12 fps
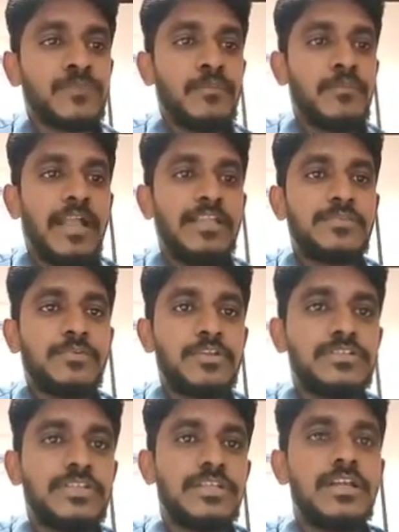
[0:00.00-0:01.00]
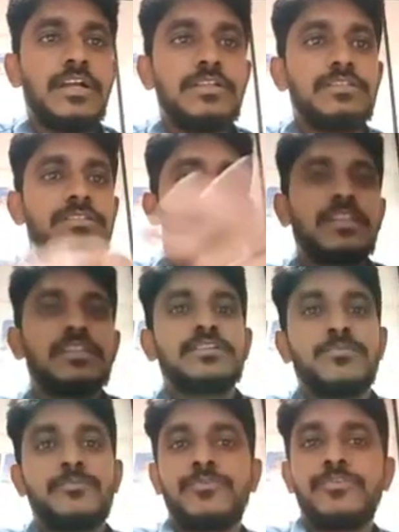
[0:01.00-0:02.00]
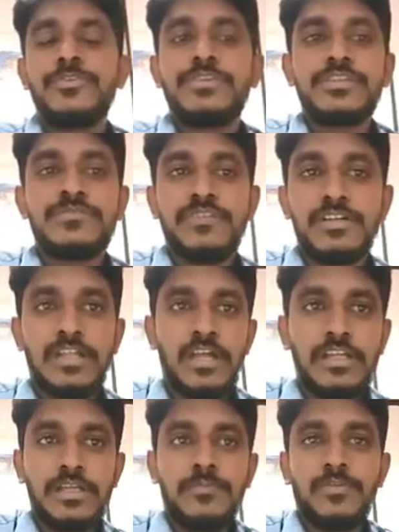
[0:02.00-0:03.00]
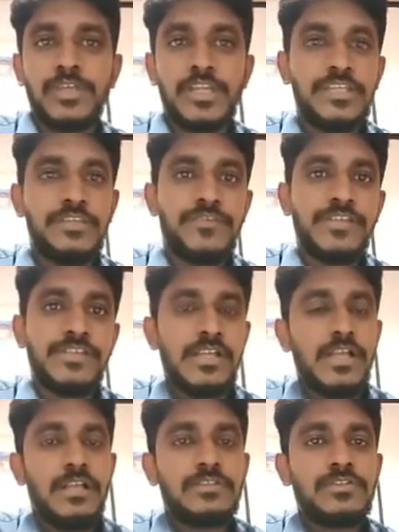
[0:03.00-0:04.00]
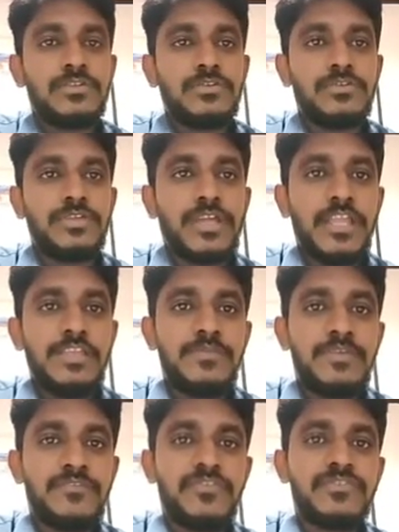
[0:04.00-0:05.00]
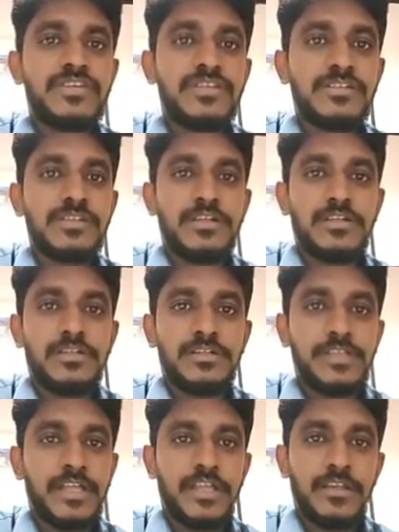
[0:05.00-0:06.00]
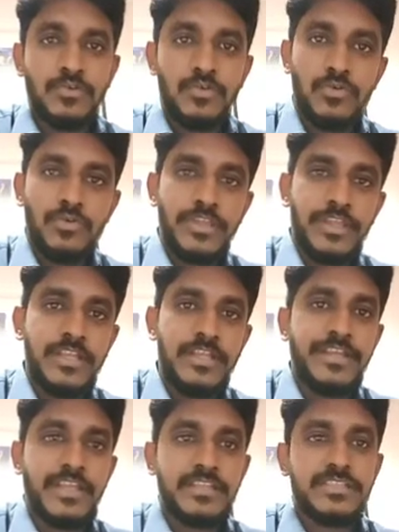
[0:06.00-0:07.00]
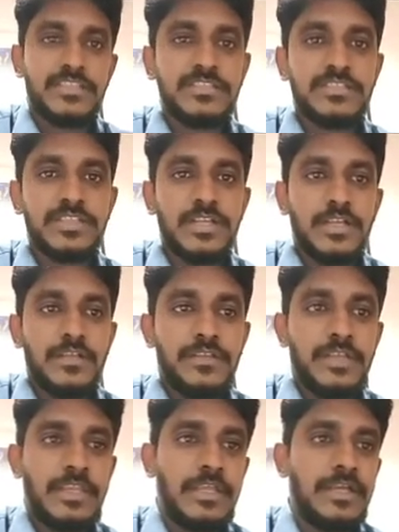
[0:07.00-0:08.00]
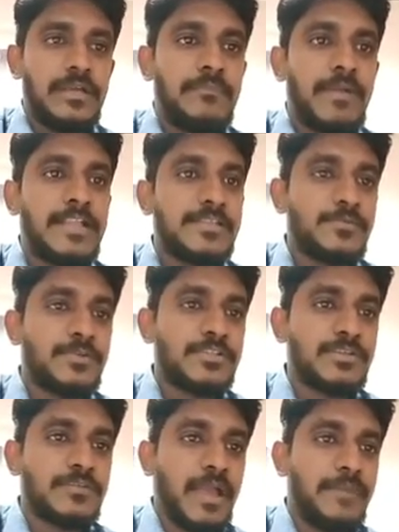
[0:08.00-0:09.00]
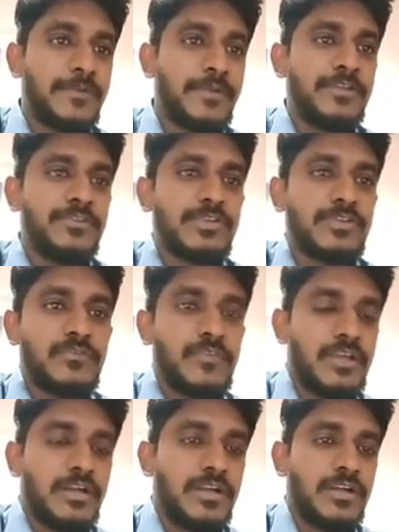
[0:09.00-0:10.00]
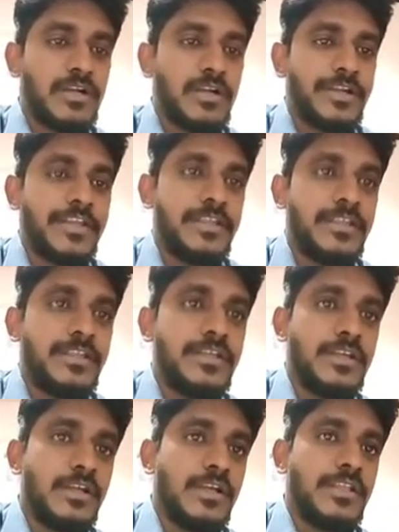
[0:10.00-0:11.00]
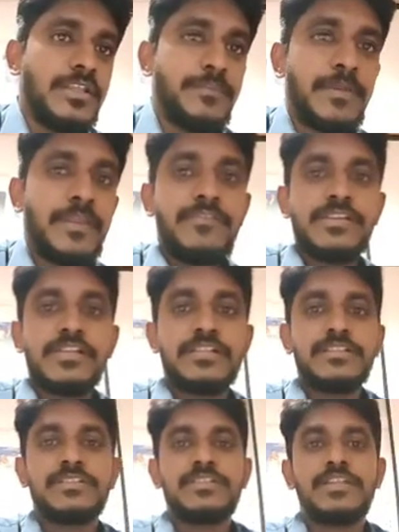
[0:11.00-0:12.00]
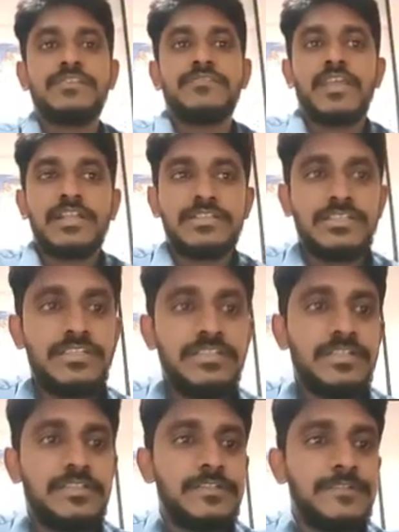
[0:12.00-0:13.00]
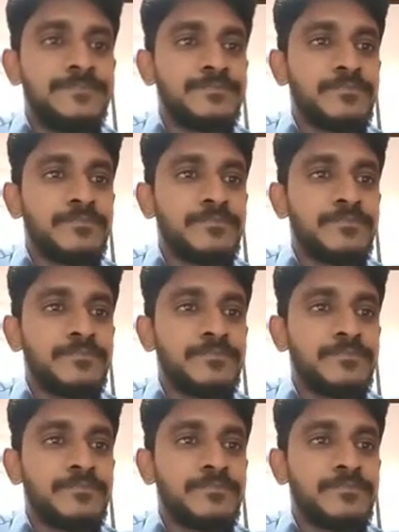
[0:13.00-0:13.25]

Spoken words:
batch processing, these are the futures we are talking about the HBase. So in the HBase futures there are no real indexes. Then batch processing, map reduction, we are already the previous lecture series we can see the